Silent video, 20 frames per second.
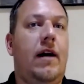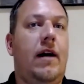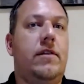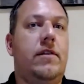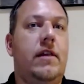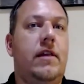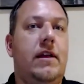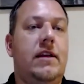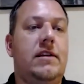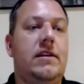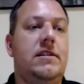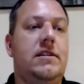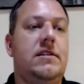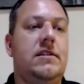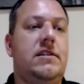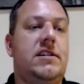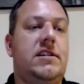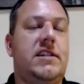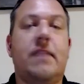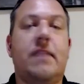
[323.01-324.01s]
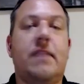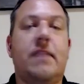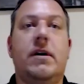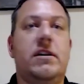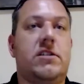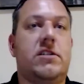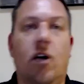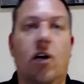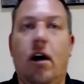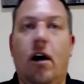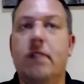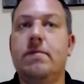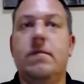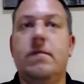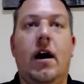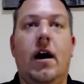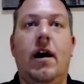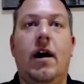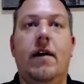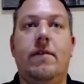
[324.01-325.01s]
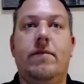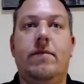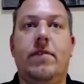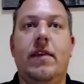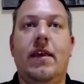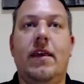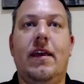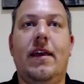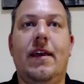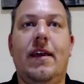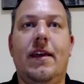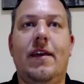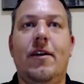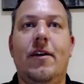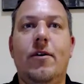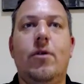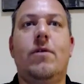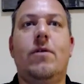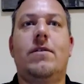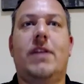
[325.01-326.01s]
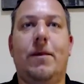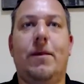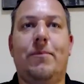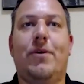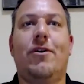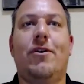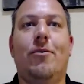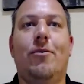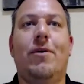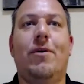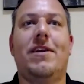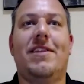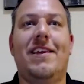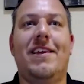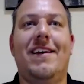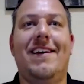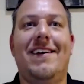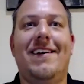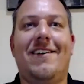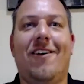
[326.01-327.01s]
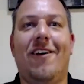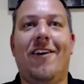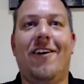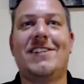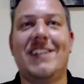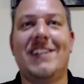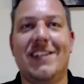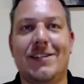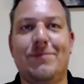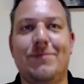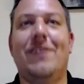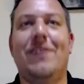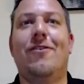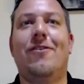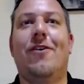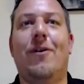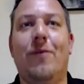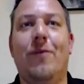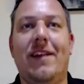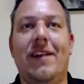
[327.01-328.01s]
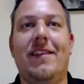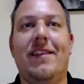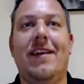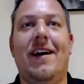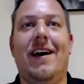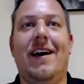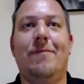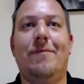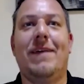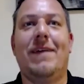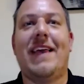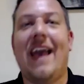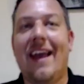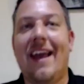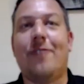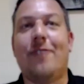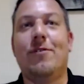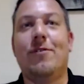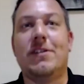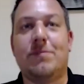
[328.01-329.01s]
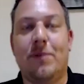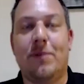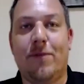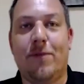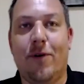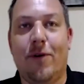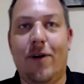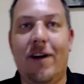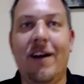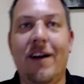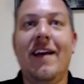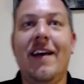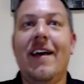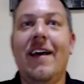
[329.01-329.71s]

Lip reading: The stigma is gone of the typical what the car salesman or what a mechanic was before.